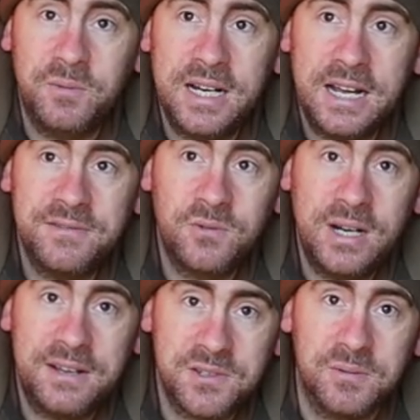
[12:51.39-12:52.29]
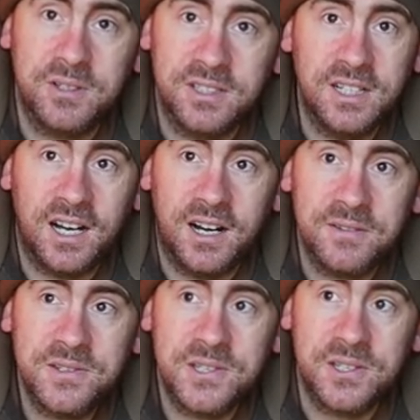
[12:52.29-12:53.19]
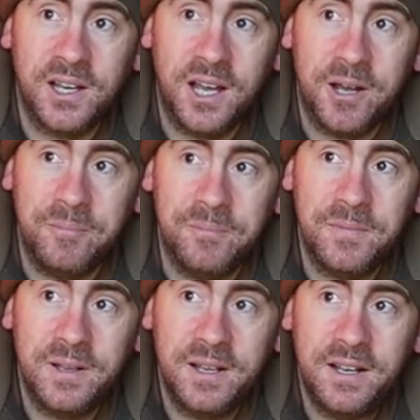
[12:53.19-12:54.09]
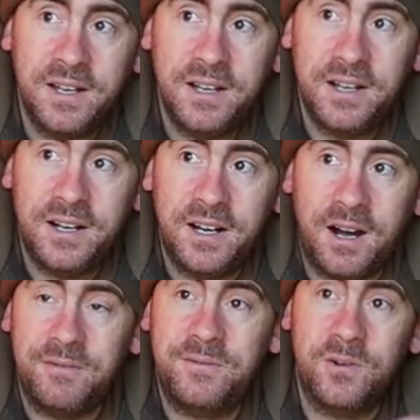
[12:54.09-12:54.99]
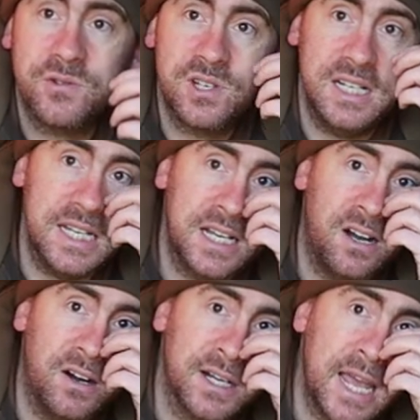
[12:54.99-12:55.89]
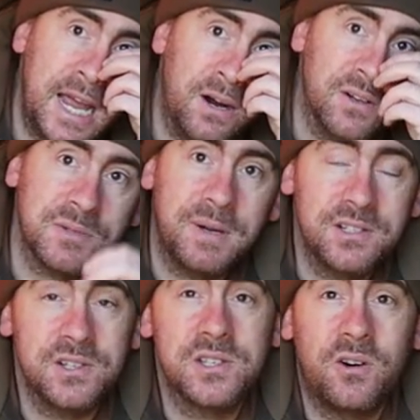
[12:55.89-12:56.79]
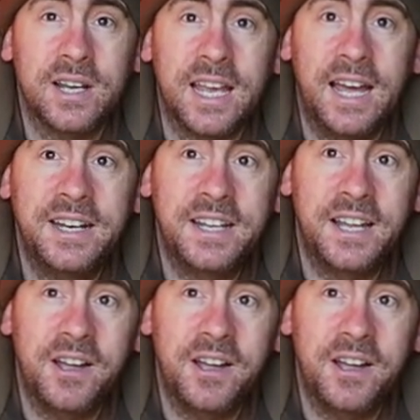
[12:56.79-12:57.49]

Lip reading: We have some good laughs. Unfortunately, you can't get out as much as I can.